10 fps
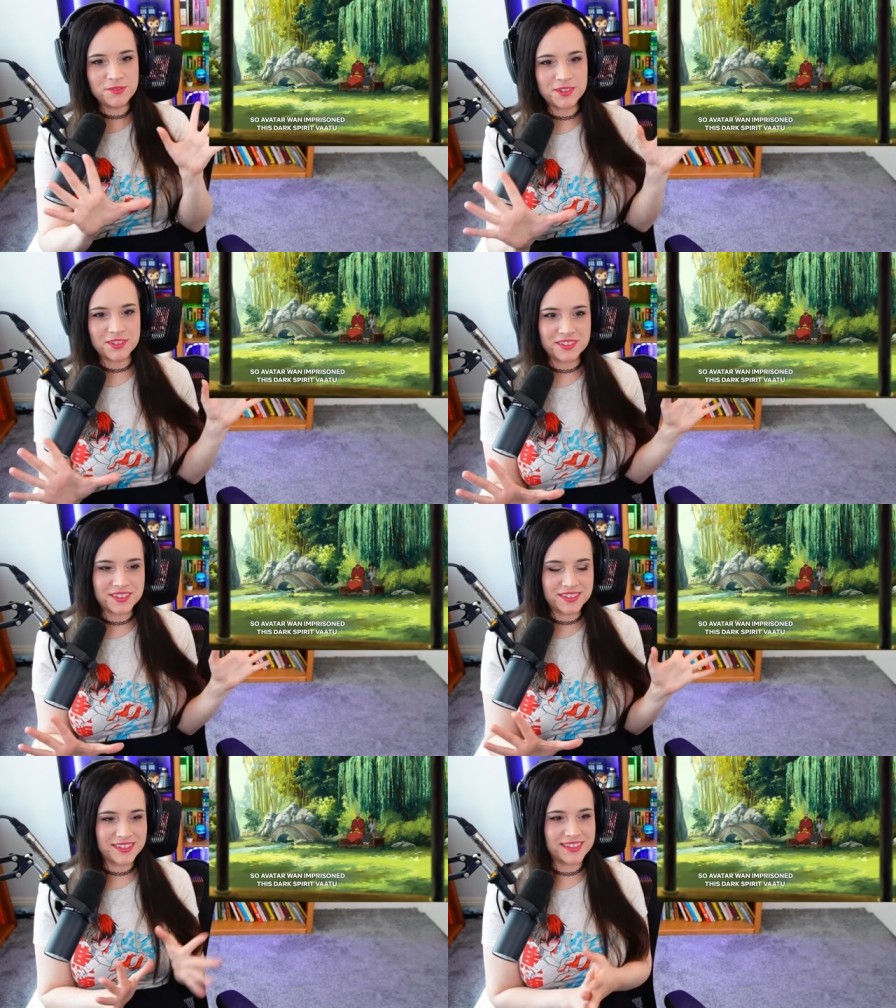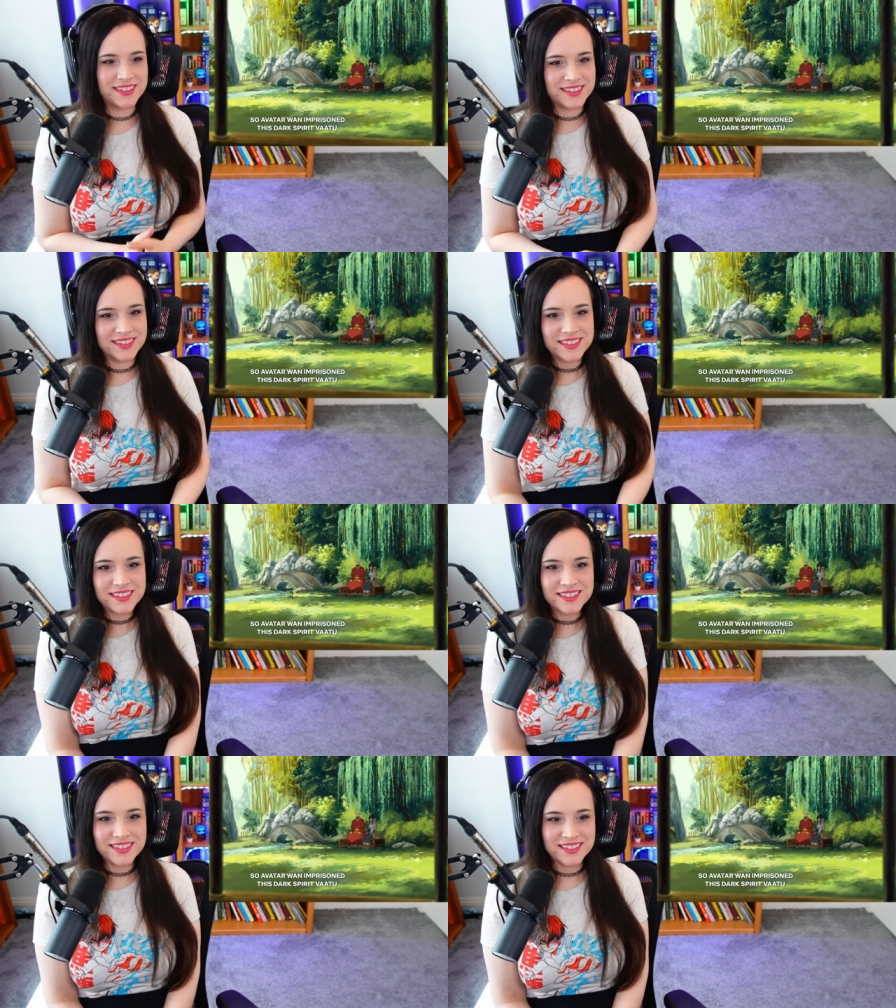this dark spirit
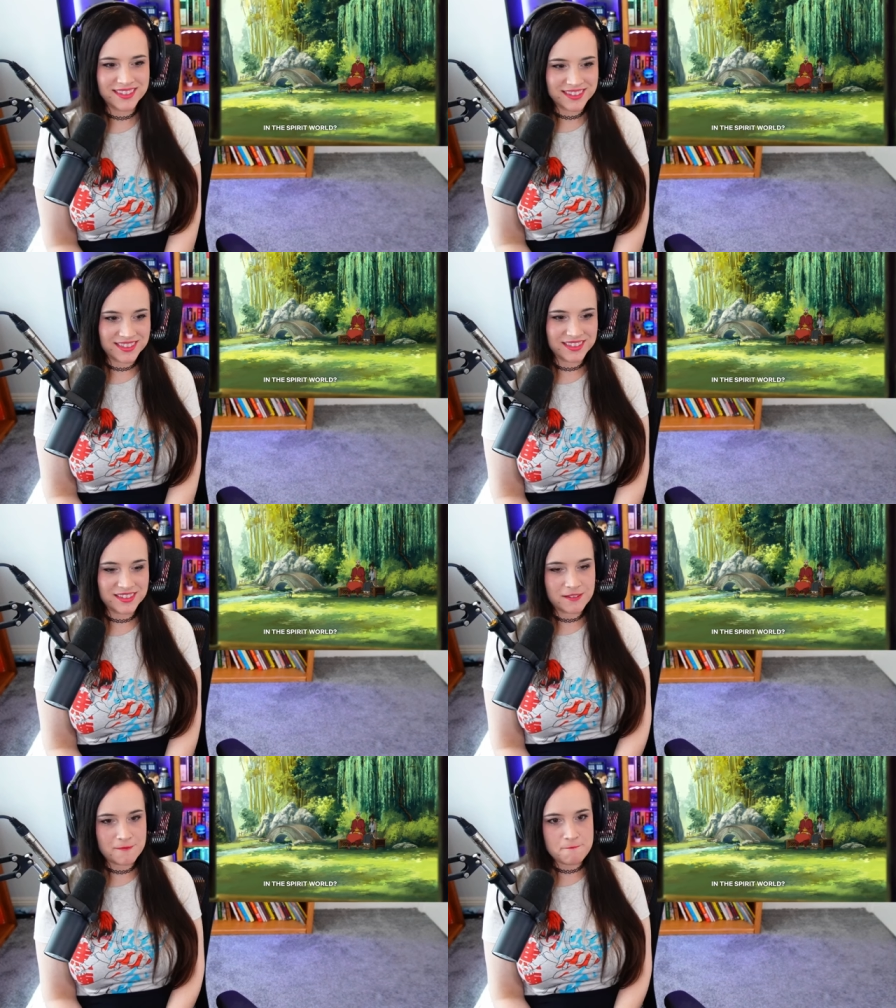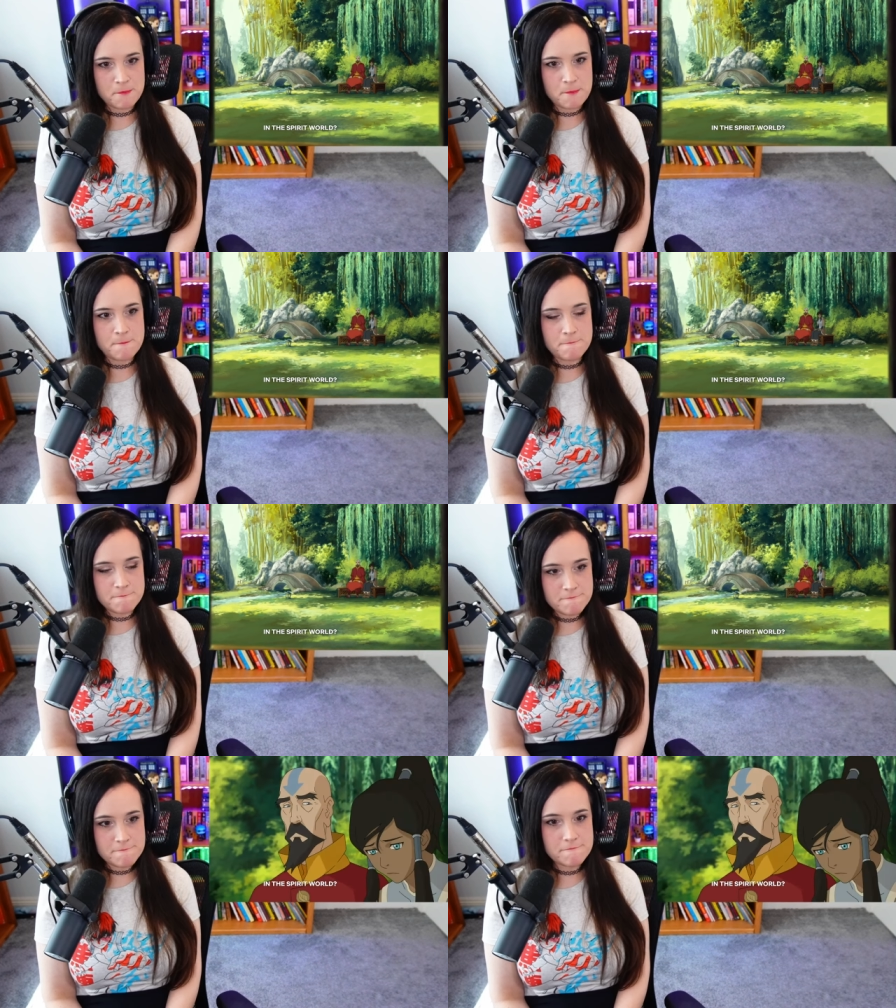Vaatu in the spirit
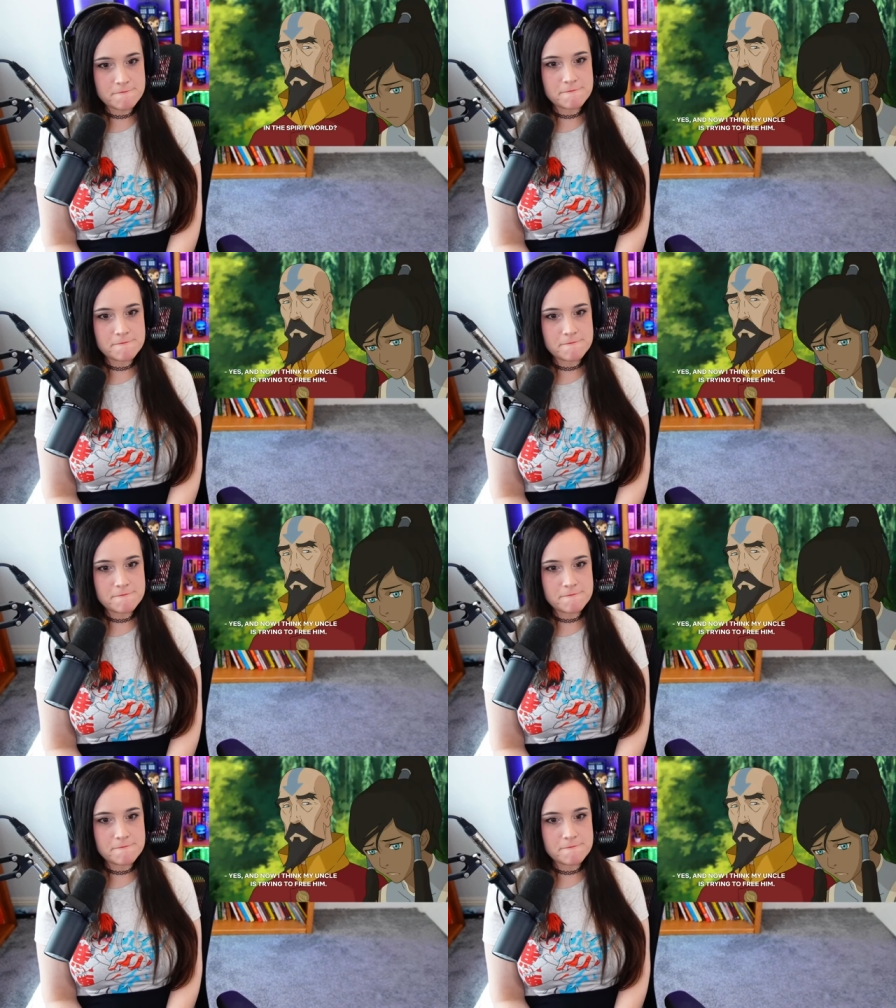world?